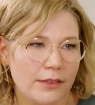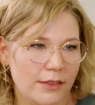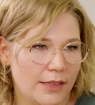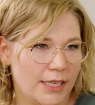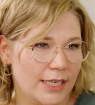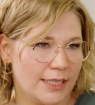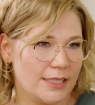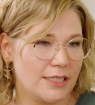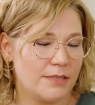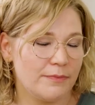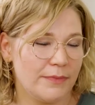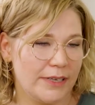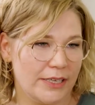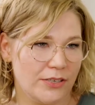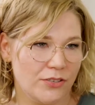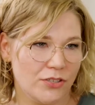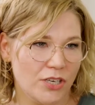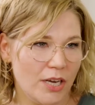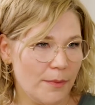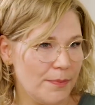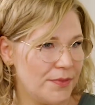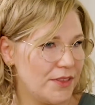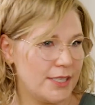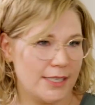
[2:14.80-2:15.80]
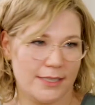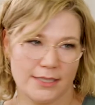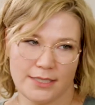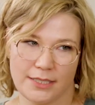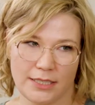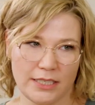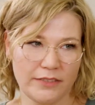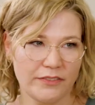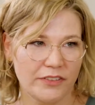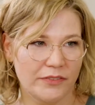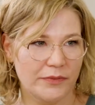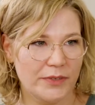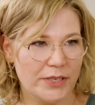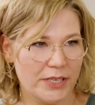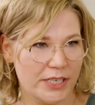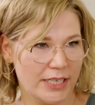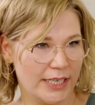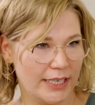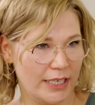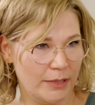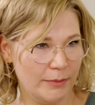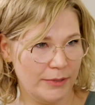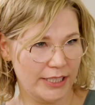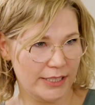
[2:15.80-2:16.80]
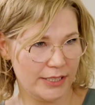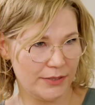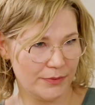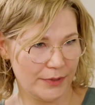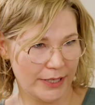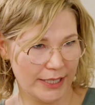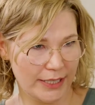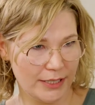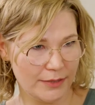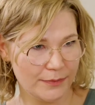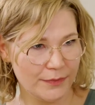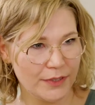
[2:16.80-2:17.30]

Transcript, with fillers: That's my job, that's living with diabetes, right?